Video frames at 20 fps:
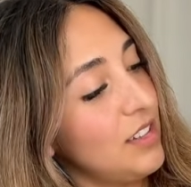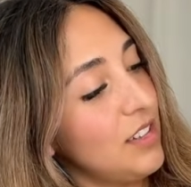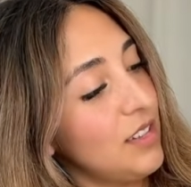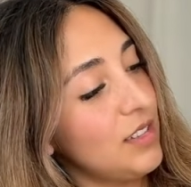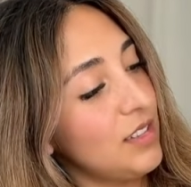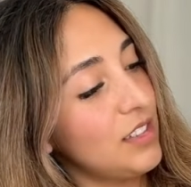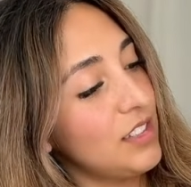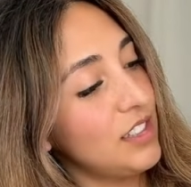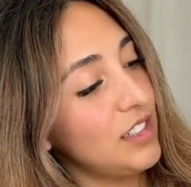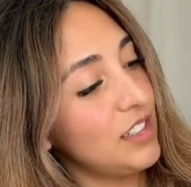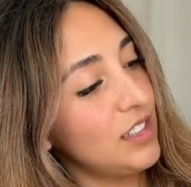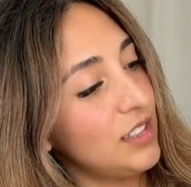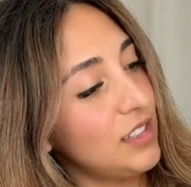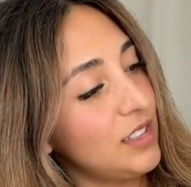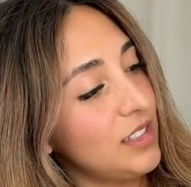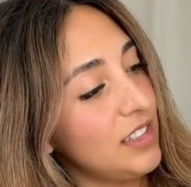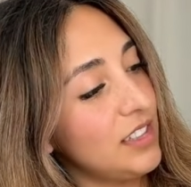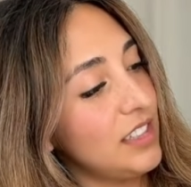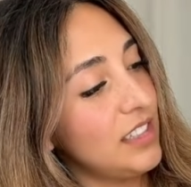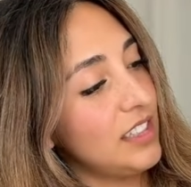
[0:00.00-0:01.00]
So
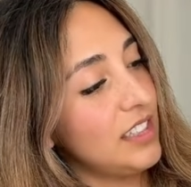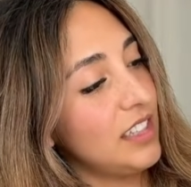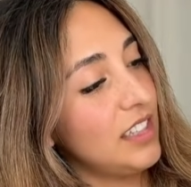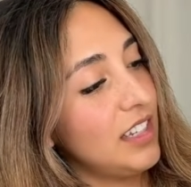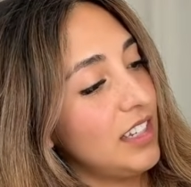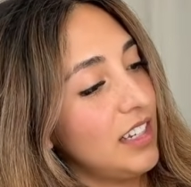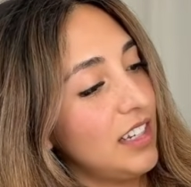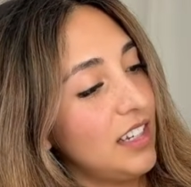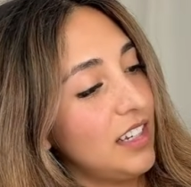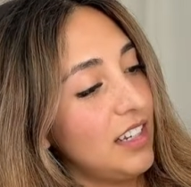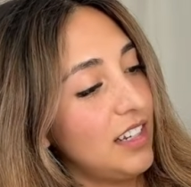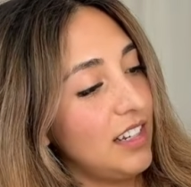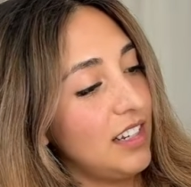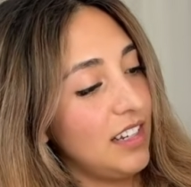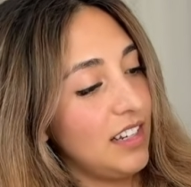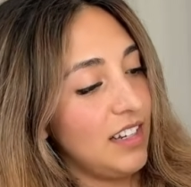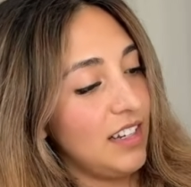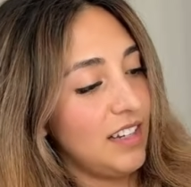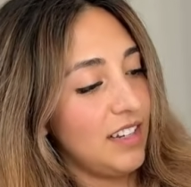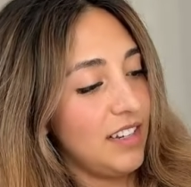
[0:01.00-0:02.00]
cute.
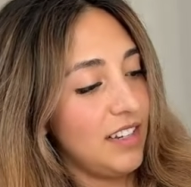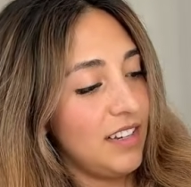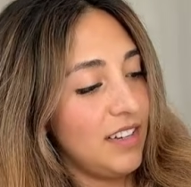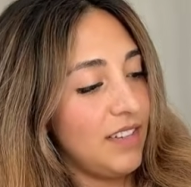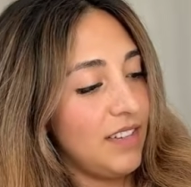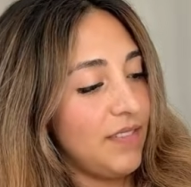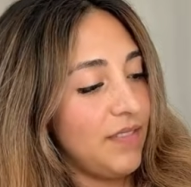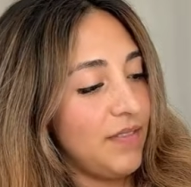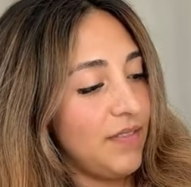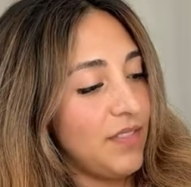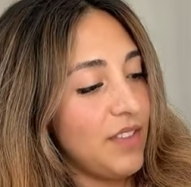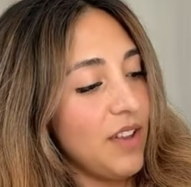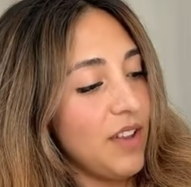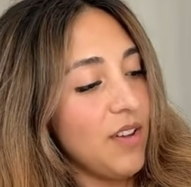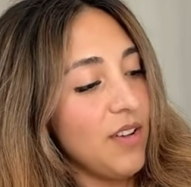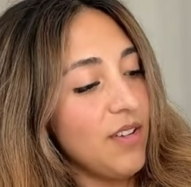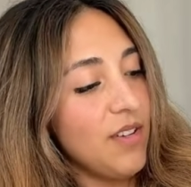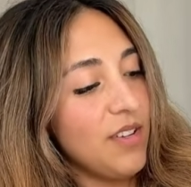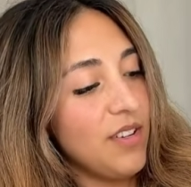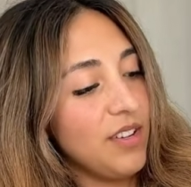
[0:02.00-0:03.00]

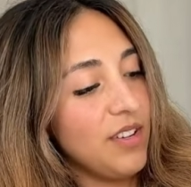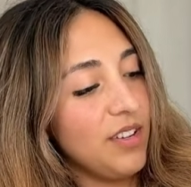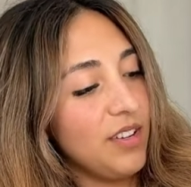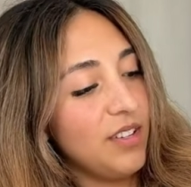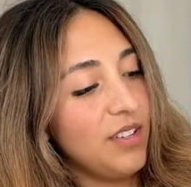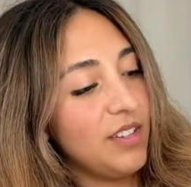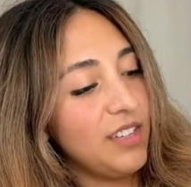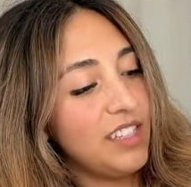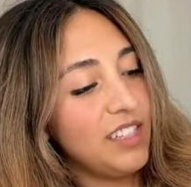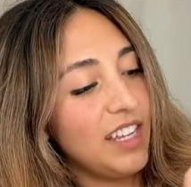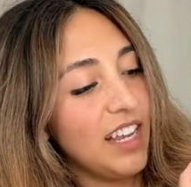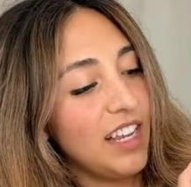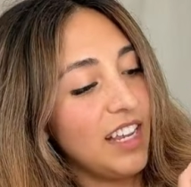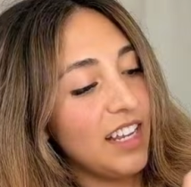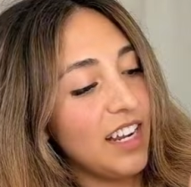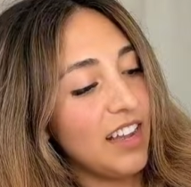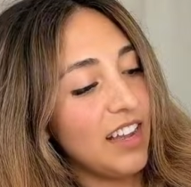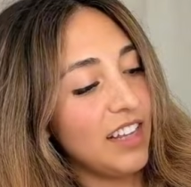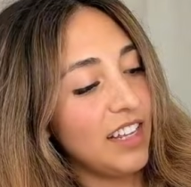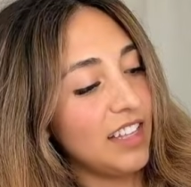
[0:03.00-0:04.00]
Oh, you
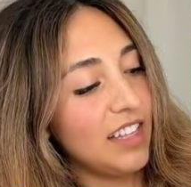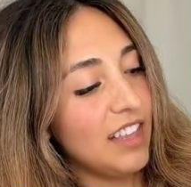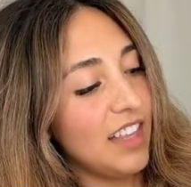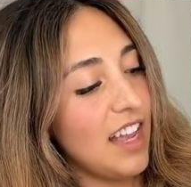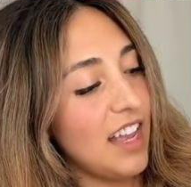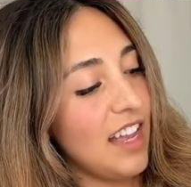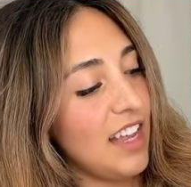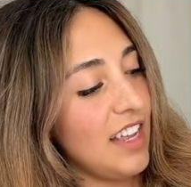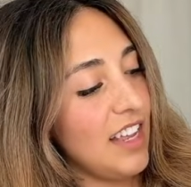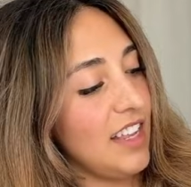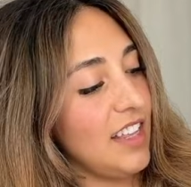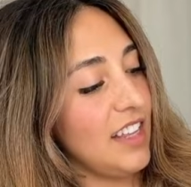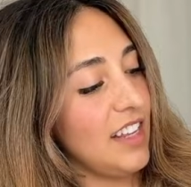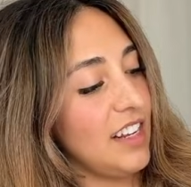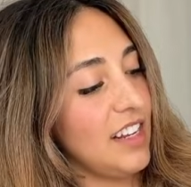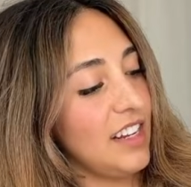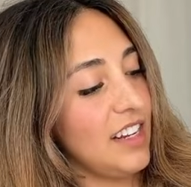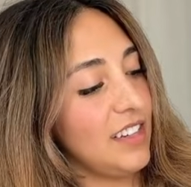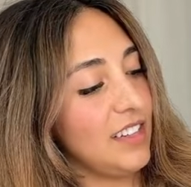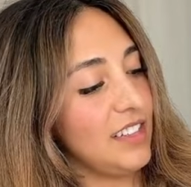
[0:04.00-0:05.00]
just take it out like that
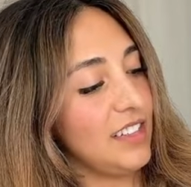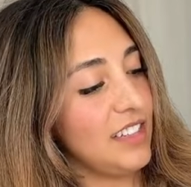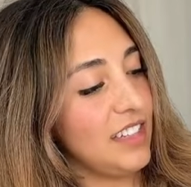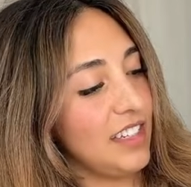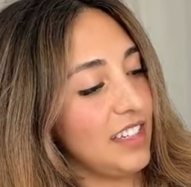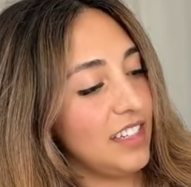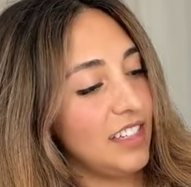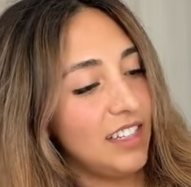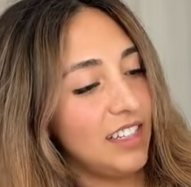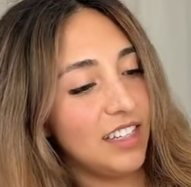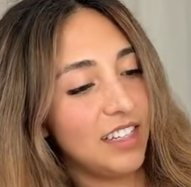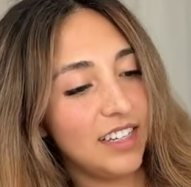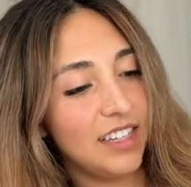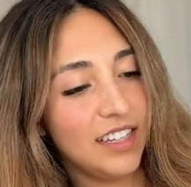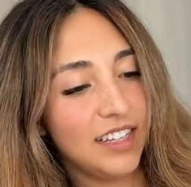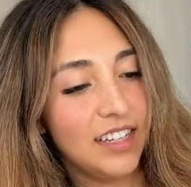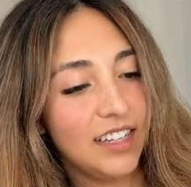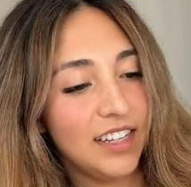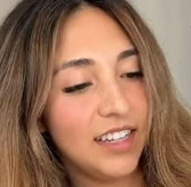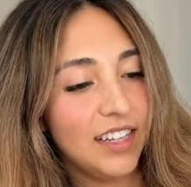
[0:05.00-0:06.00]
and then close
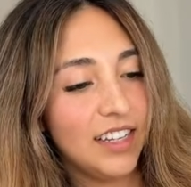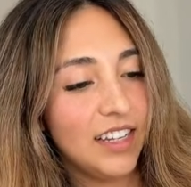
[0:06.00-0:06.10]
it.